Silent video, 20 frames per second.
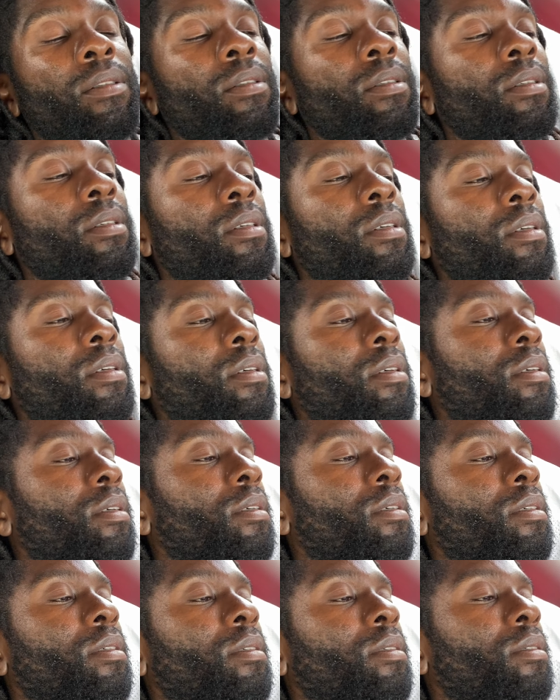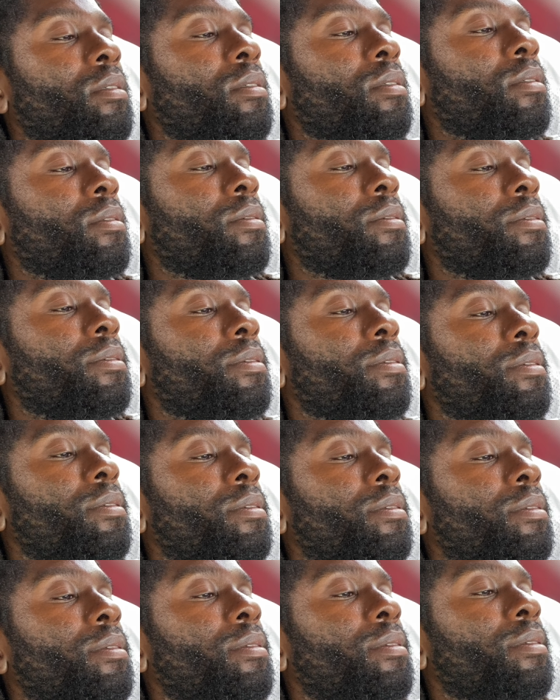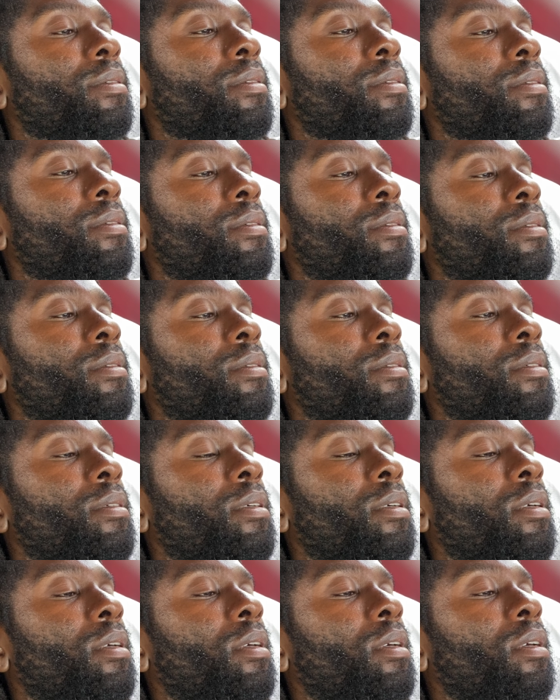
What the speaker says: Nobody speaks.